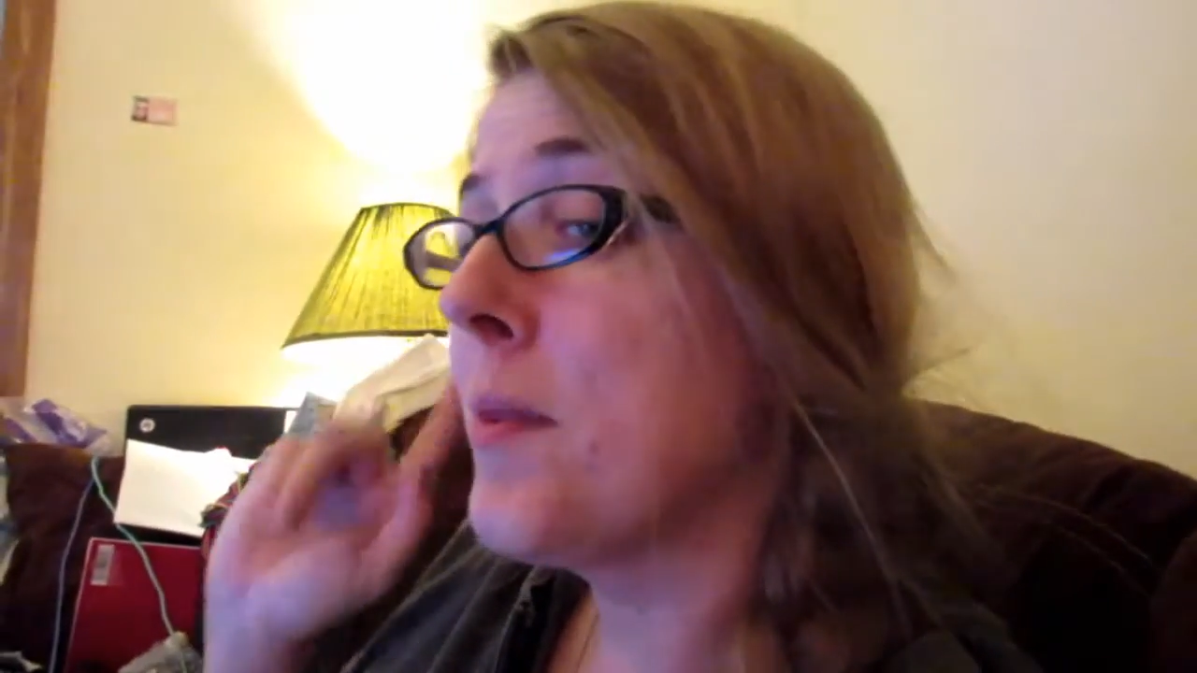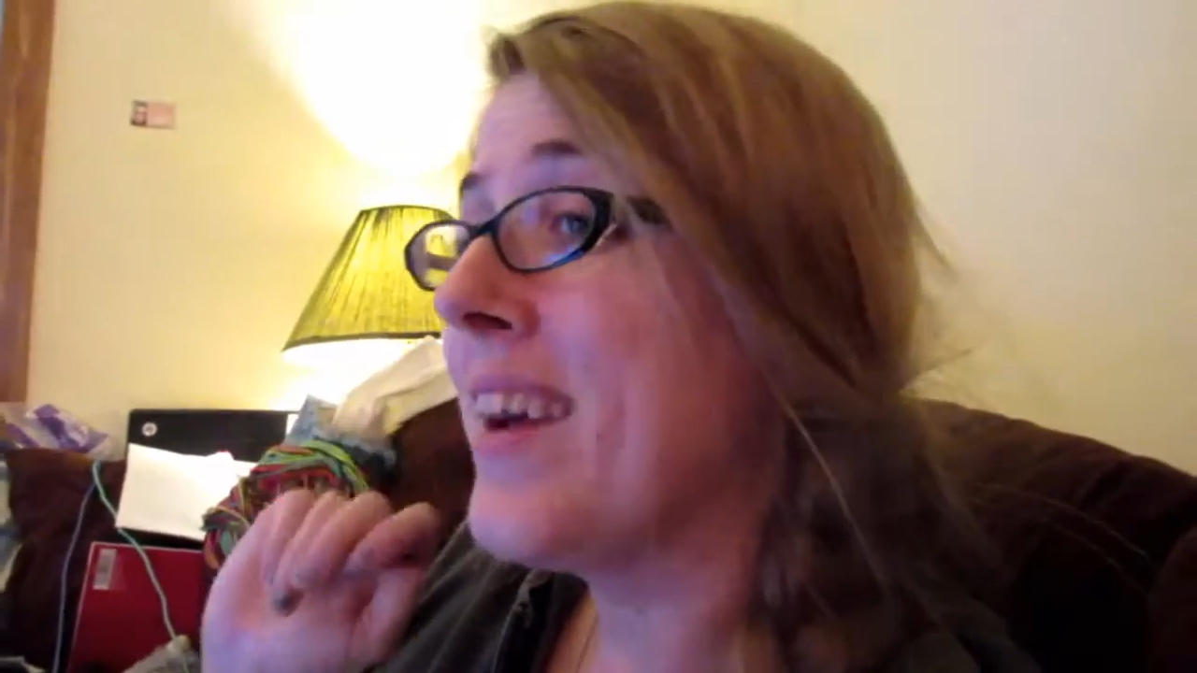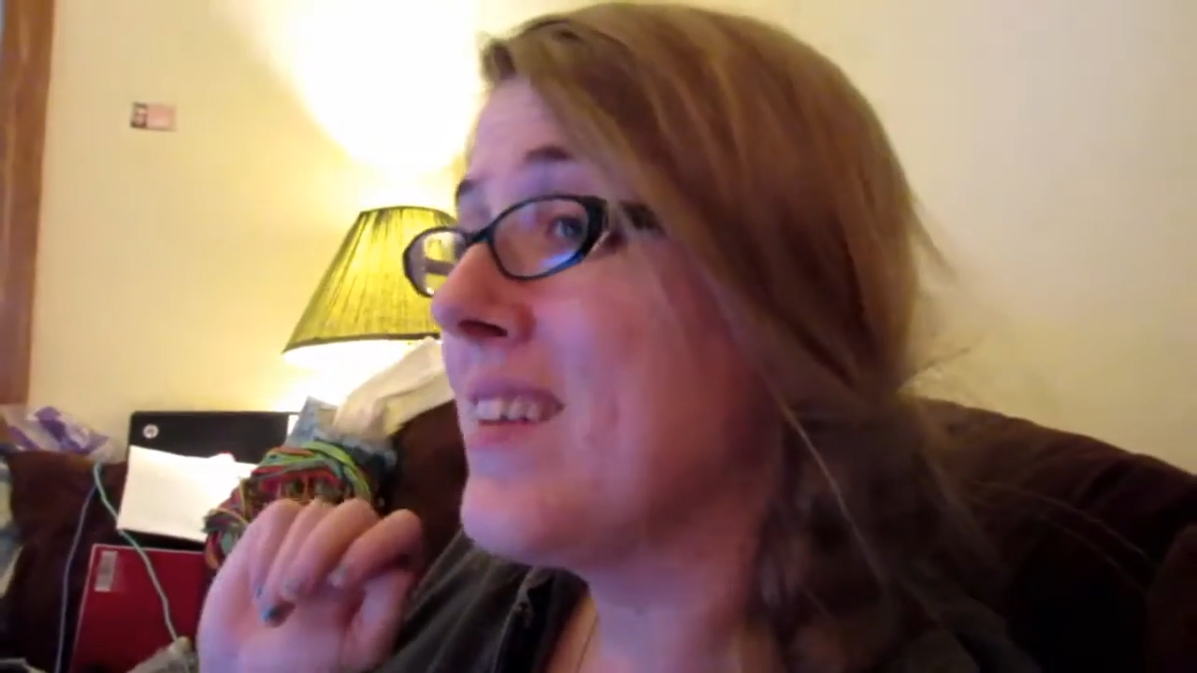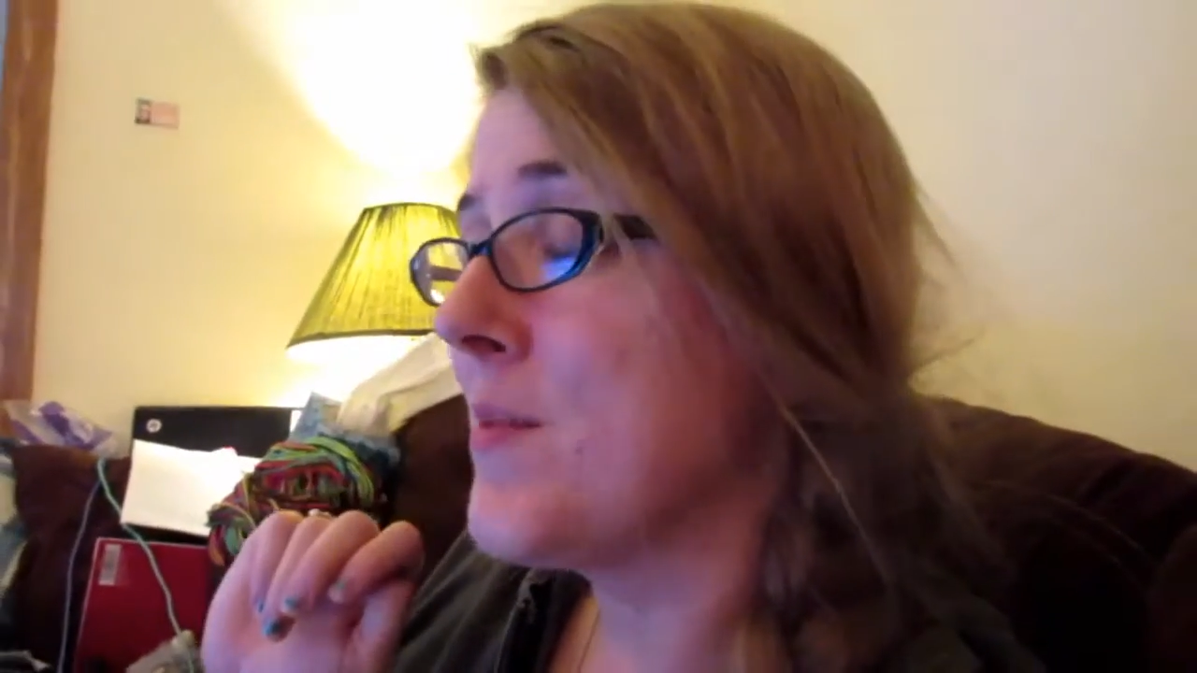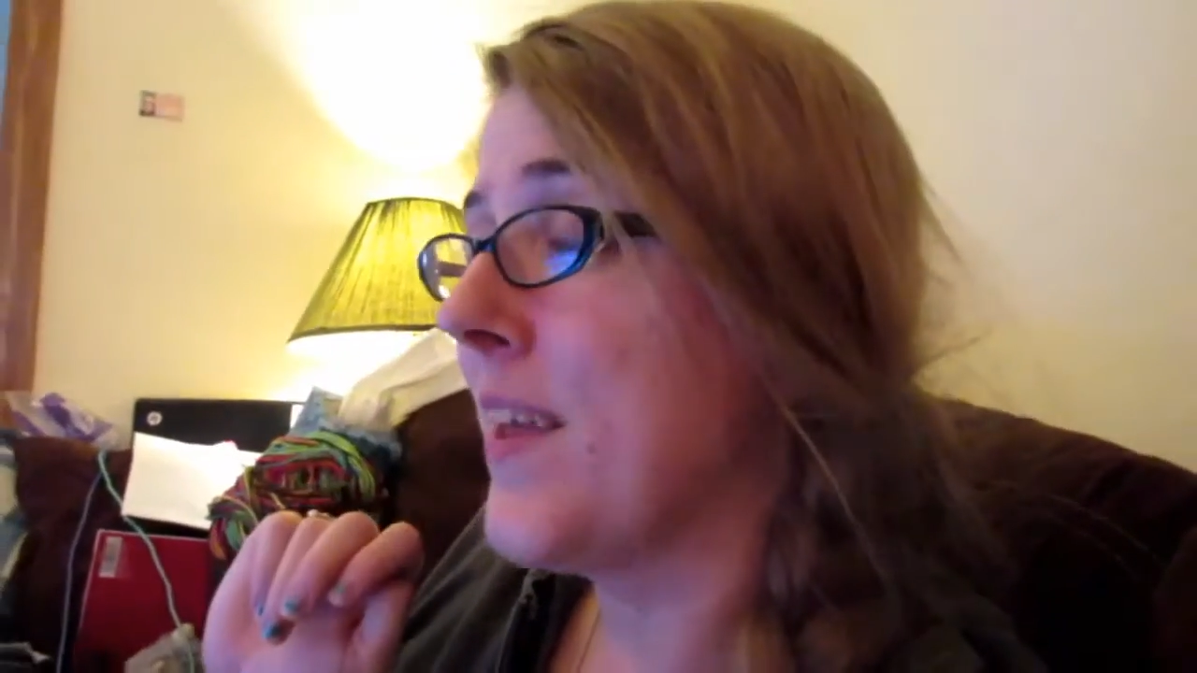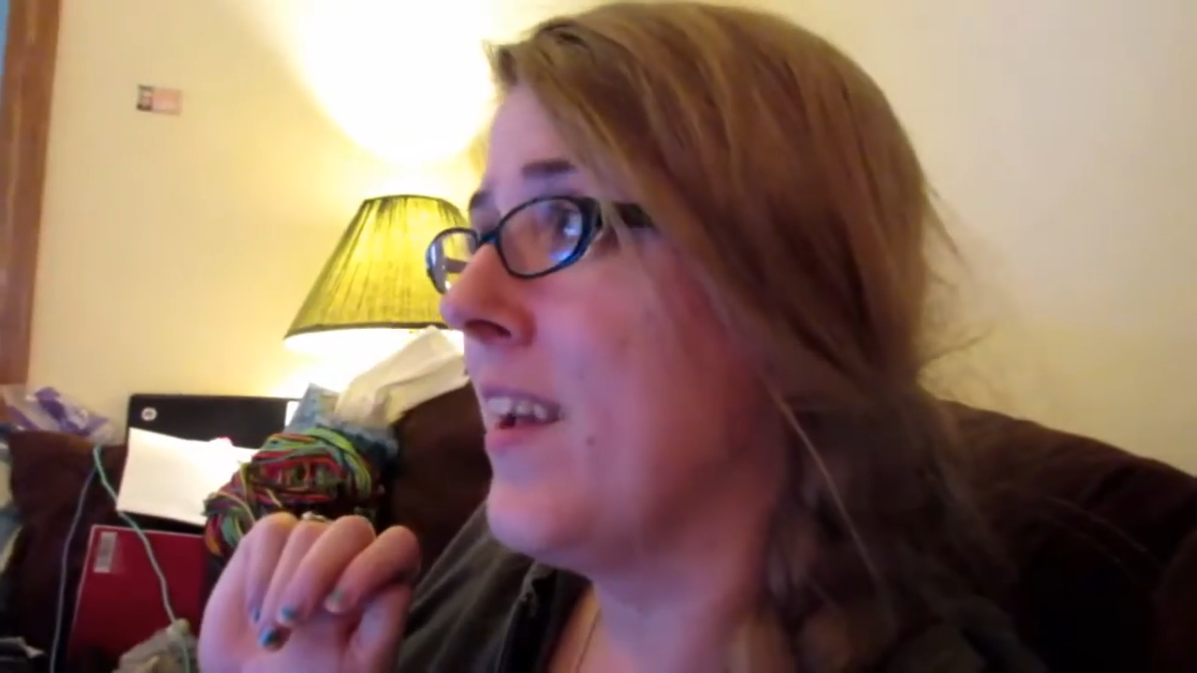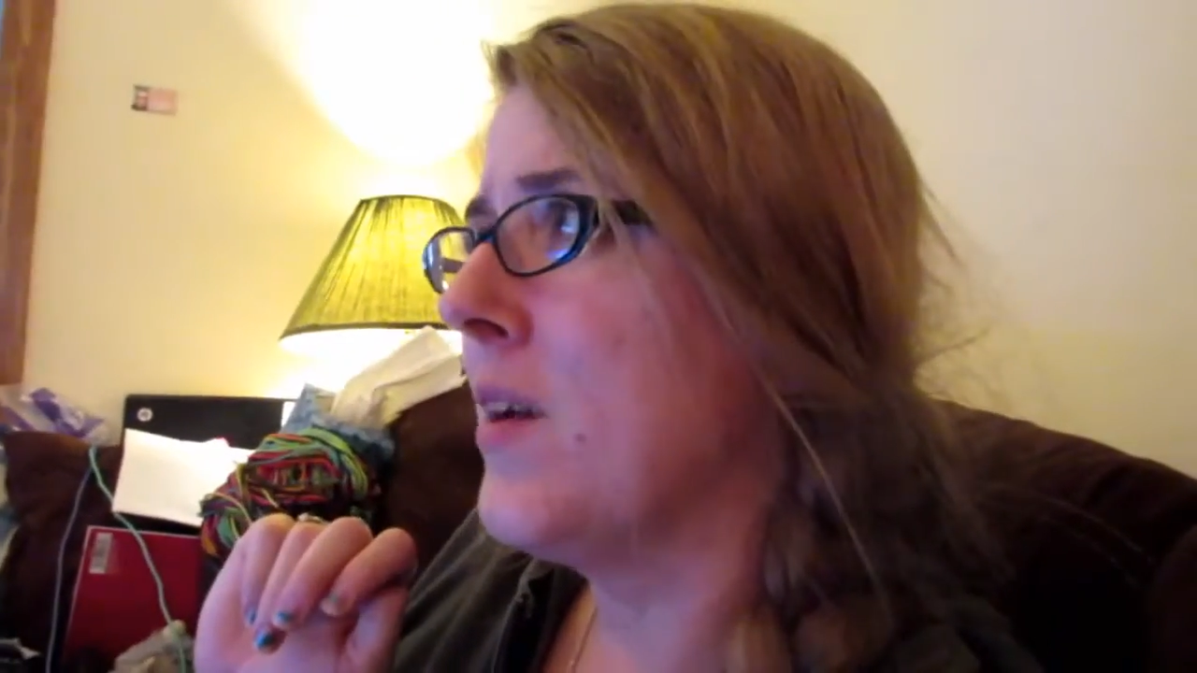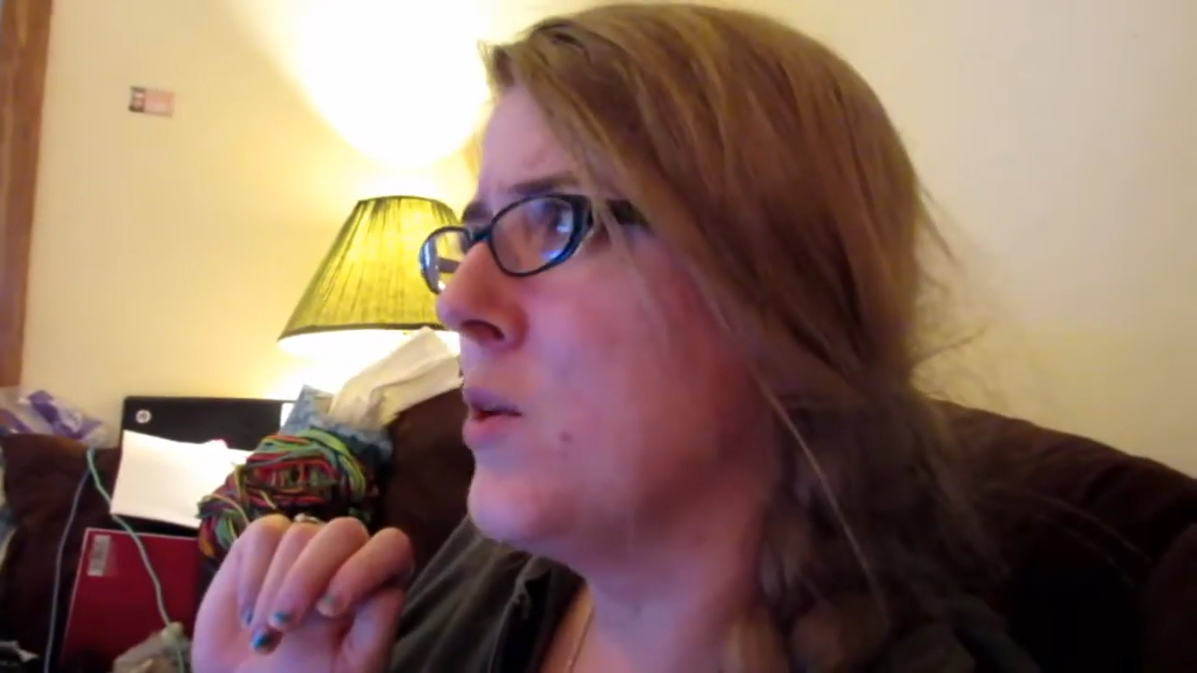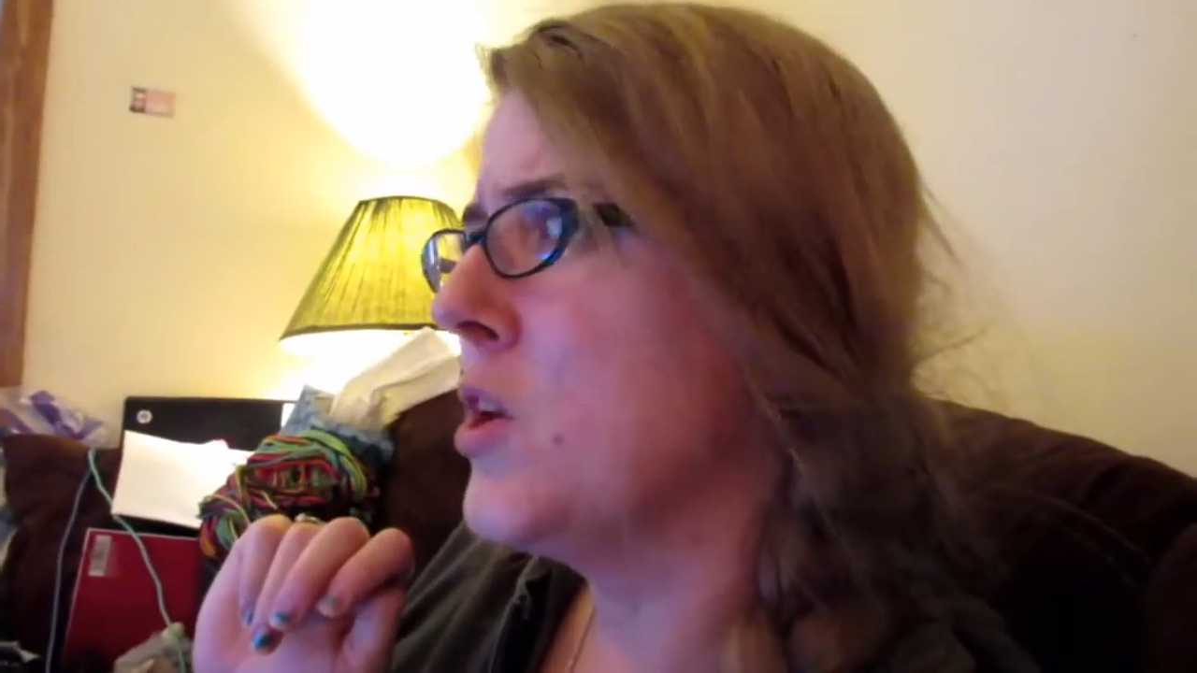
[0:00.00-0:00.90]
black snake,